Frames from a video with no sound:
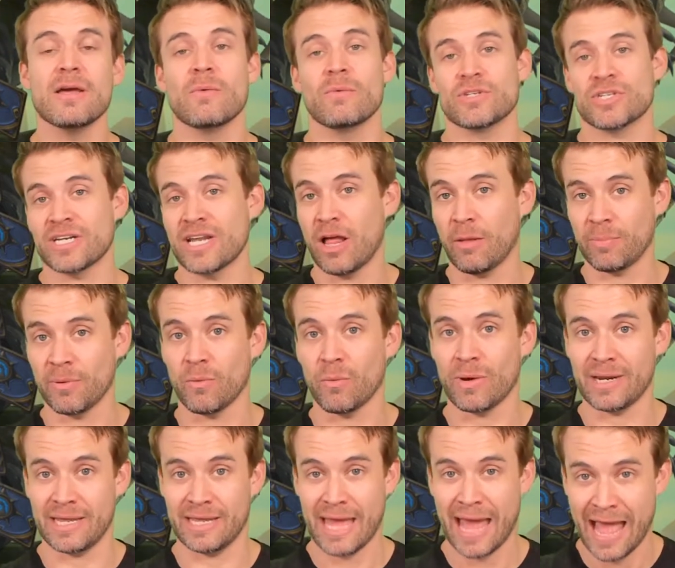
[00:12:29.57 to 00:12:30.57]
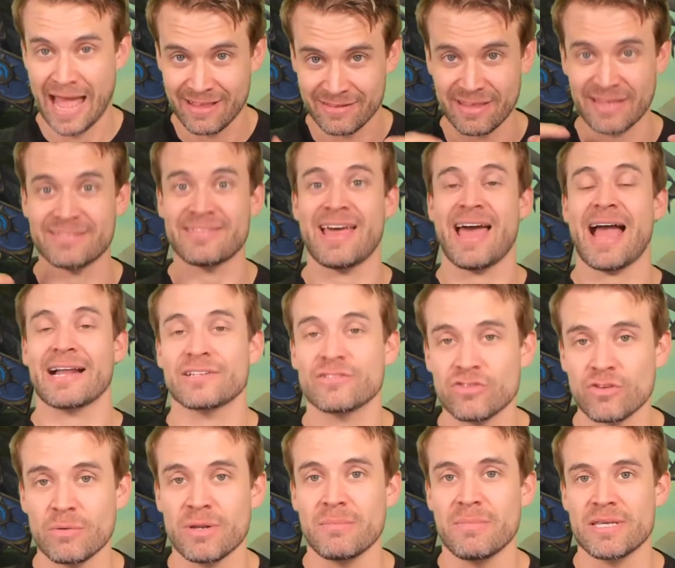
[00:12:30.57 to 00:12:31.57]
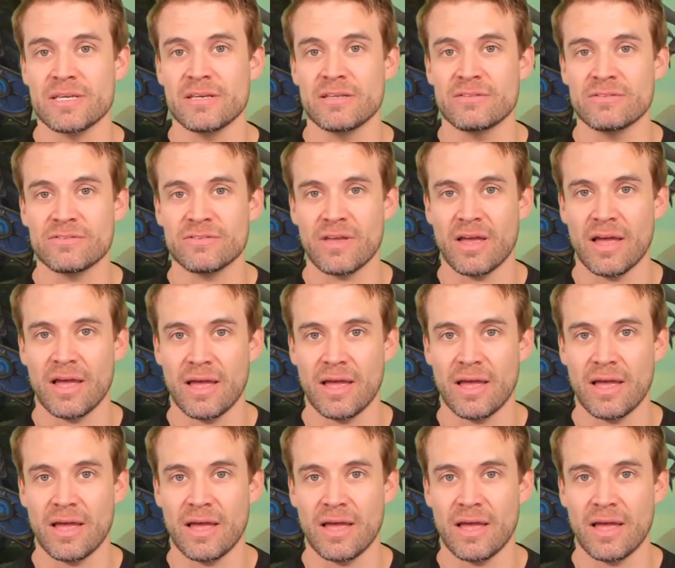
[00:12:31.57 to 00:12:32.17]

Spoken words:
which can help it when it has attacked so many minions